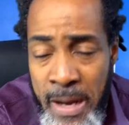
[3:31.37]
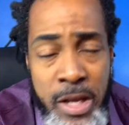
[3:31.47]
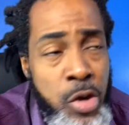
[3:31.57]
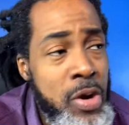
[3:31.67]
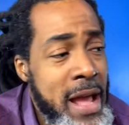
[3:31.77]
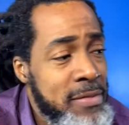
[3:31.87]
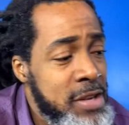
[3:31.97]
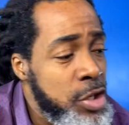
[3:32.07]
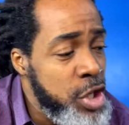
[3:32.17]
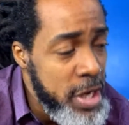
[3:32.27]
They have to
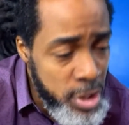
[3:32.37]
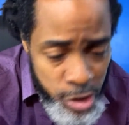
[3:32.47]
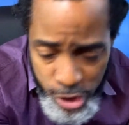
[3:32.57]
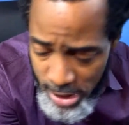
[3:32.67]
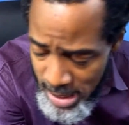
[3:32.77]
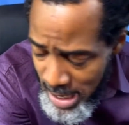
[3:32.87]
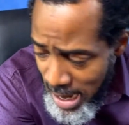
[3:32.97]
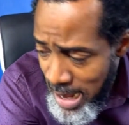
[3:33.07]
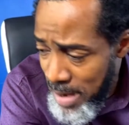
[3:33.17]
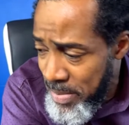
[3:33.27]
change
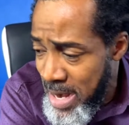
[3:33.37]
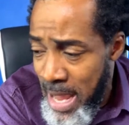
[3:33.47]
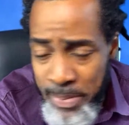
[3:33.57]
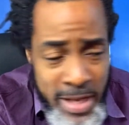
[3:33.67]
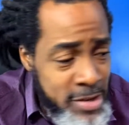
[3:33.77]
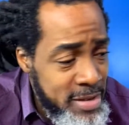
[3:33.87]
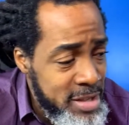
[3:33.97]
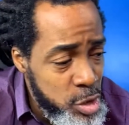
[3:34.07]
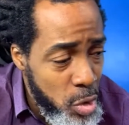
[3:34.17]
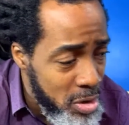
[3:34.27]
their napkins ever
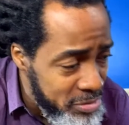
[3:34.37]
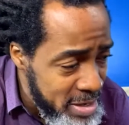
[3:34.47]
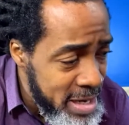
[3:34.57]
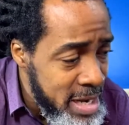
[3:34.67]
so often.